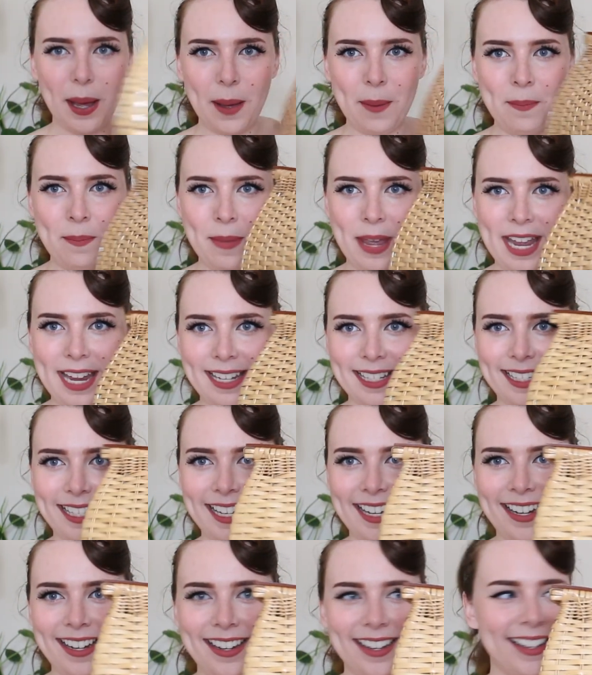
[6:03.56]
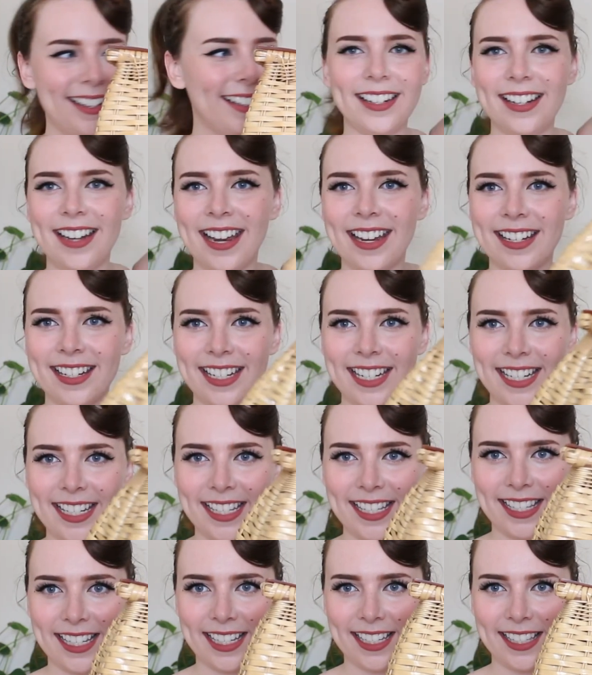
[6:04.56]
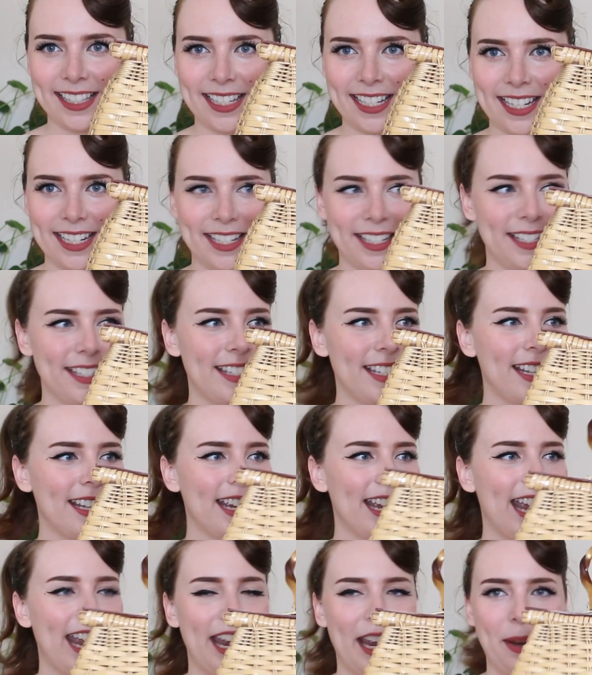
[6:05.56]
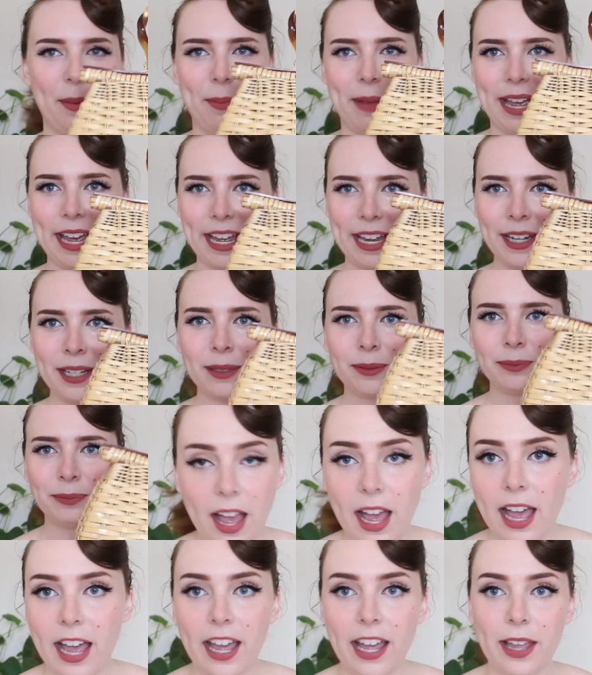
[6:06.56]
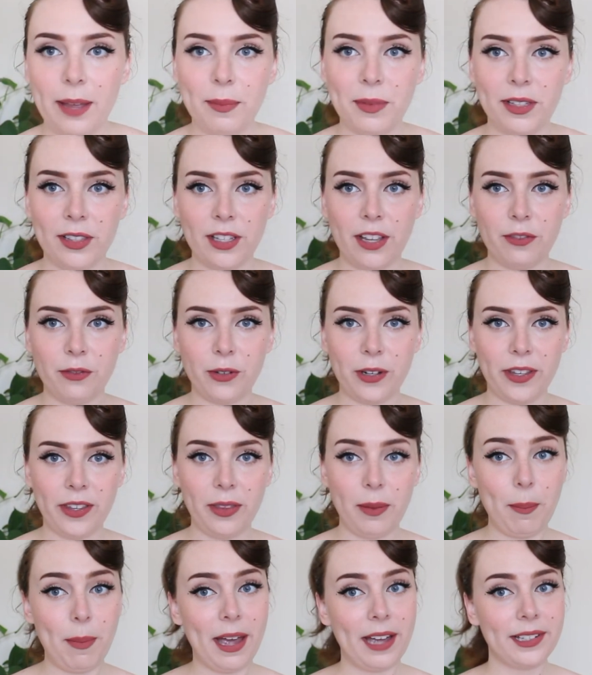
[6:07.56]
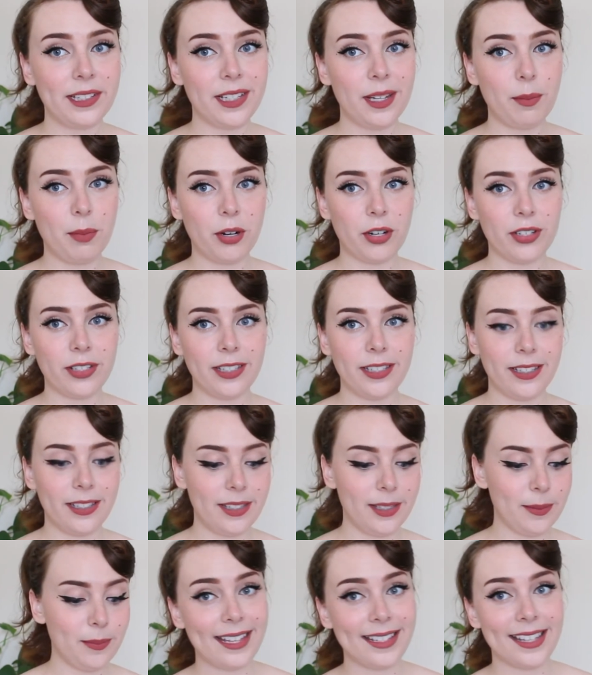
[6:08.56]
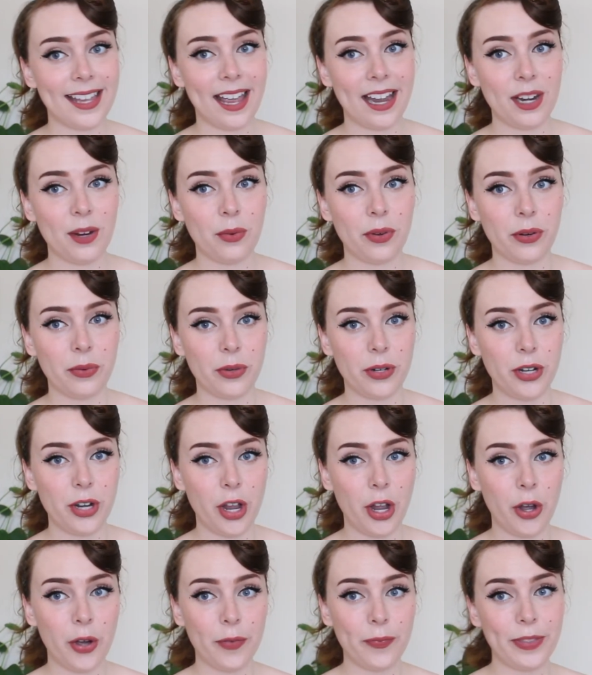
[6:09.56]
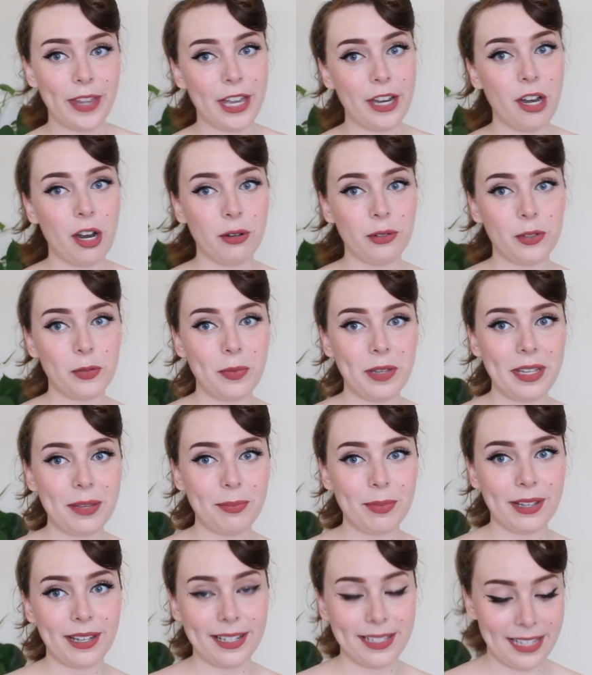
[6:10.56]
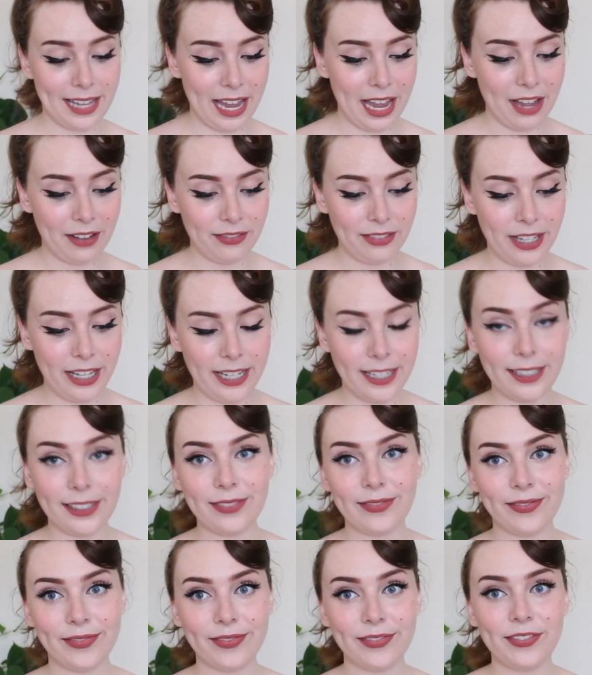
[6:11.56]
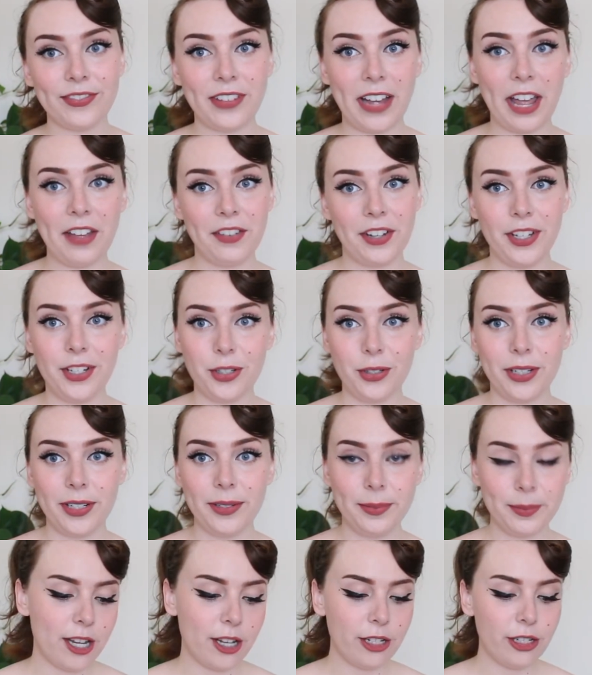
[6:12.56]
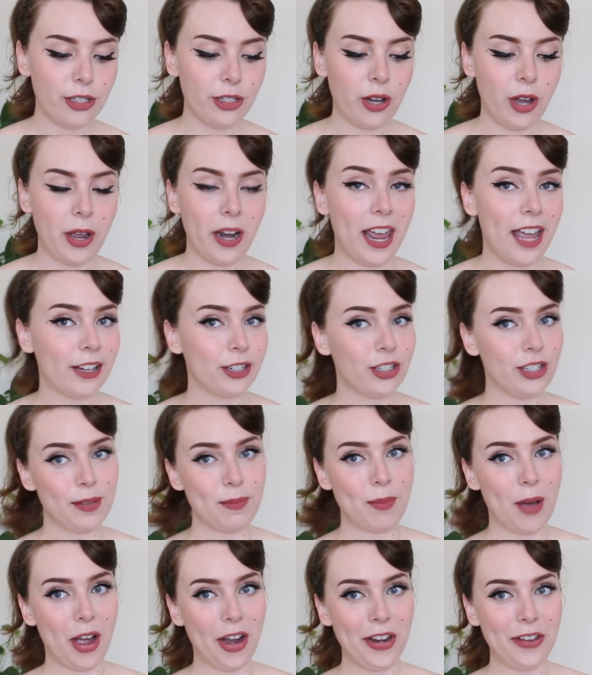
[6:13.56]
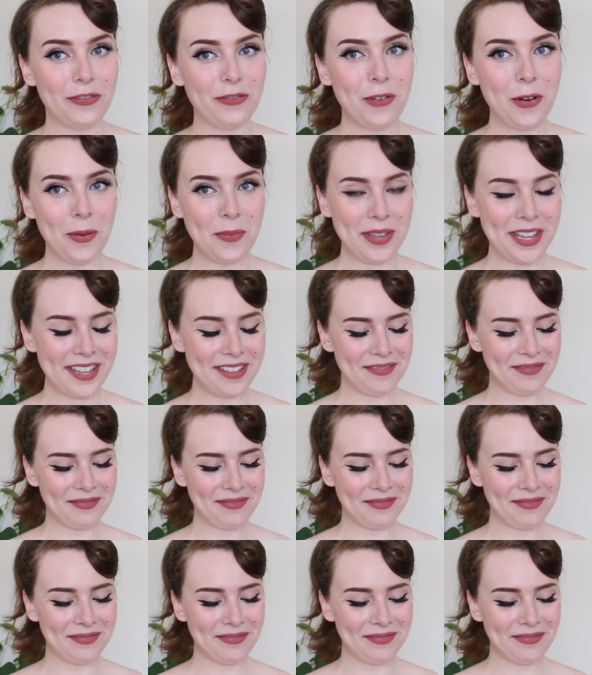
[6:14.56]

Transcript: amazing 1960s handbag. I'm in love with basket purses, as anyone would know that knows me because I have like 500. Sean actually bought it for me.